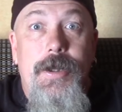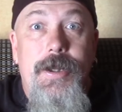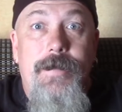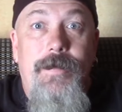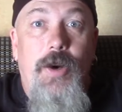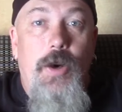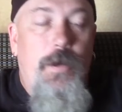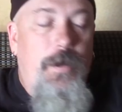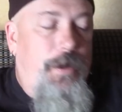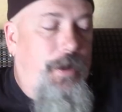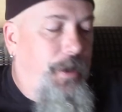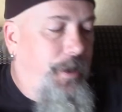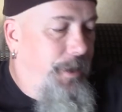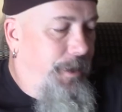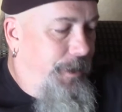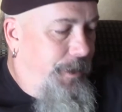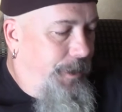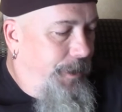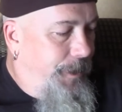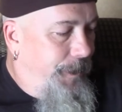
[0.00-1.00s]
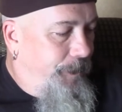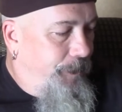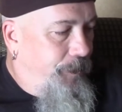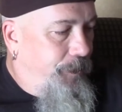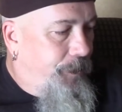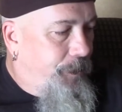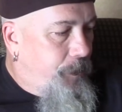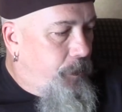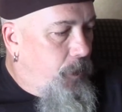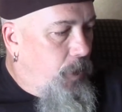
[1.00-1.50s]
the vote?
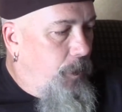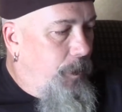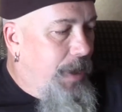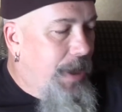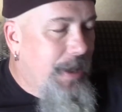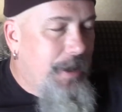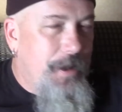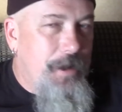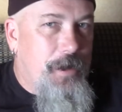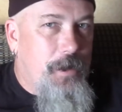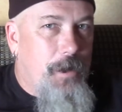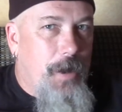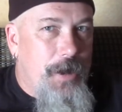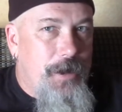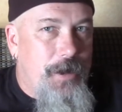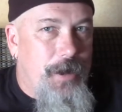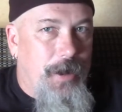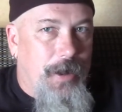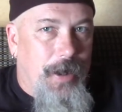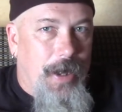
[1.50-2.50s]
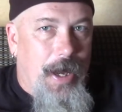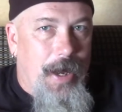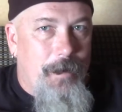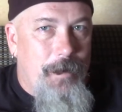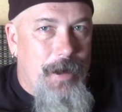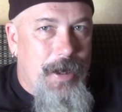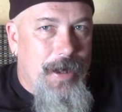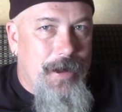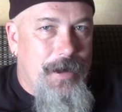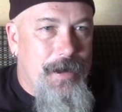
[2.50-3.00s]
We get this question a lot.
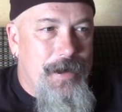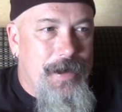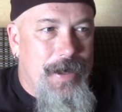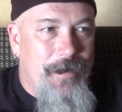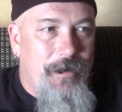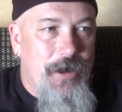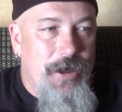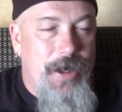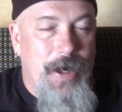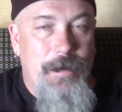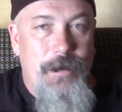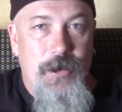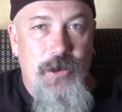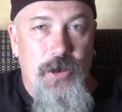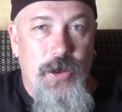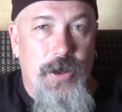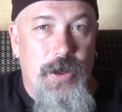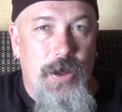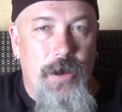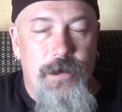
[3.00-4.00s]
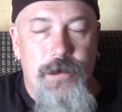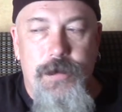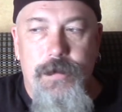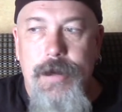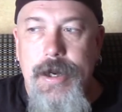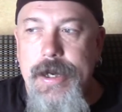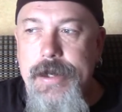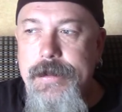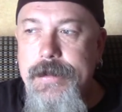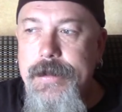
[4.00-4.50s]
We get this every time there's a close
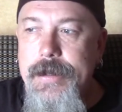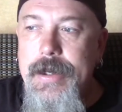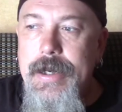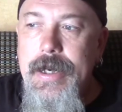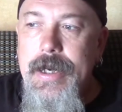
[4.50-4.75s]
race,